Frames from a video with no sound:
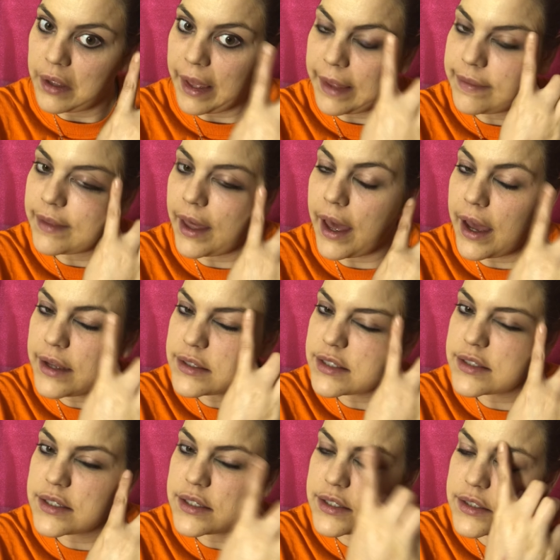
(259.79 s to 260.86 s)
And the eye
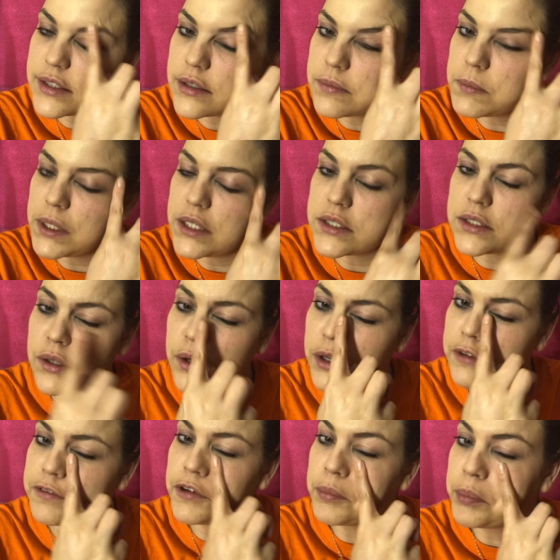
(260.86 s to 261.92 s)
system is
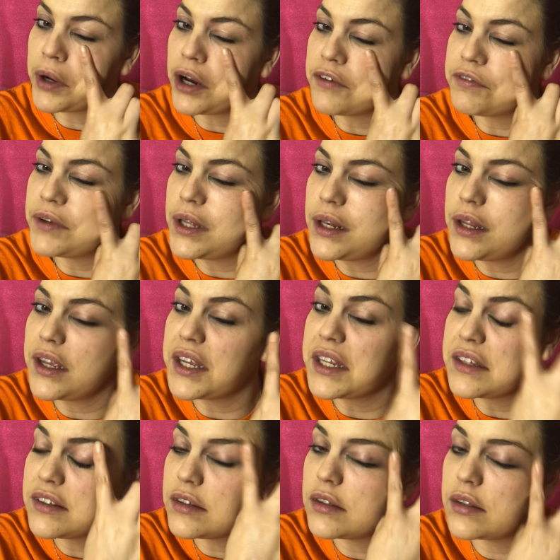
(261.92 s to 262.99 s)
good for
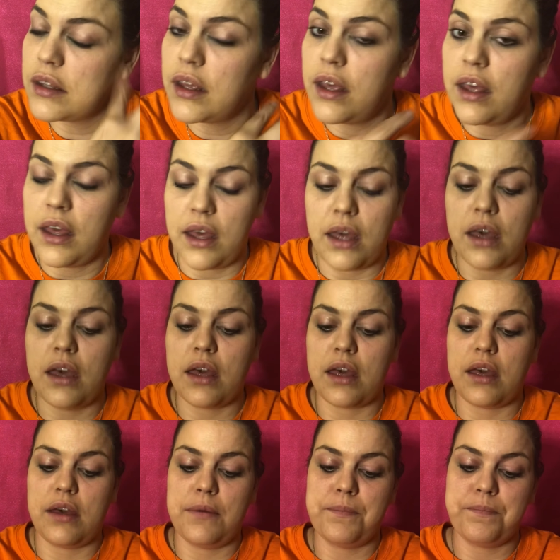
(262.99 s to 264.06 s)
puffiness,
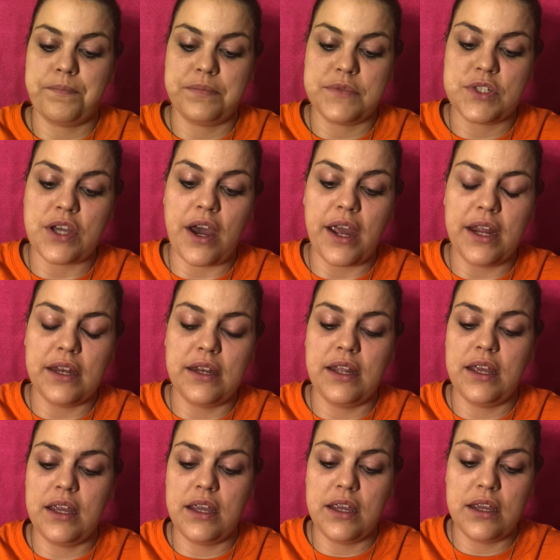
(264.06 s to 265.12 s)
um,
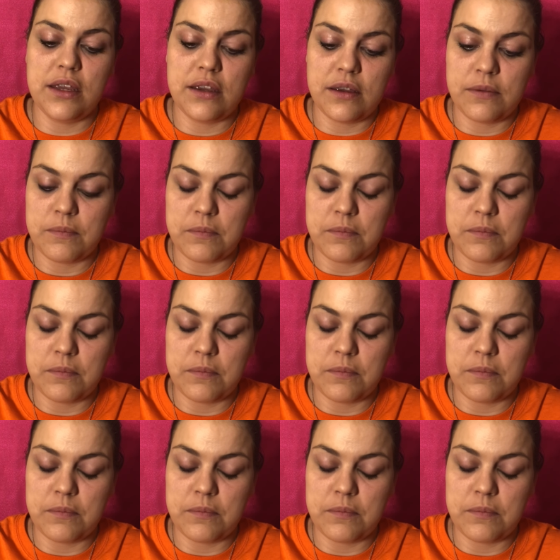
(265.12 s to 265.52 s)
tightening.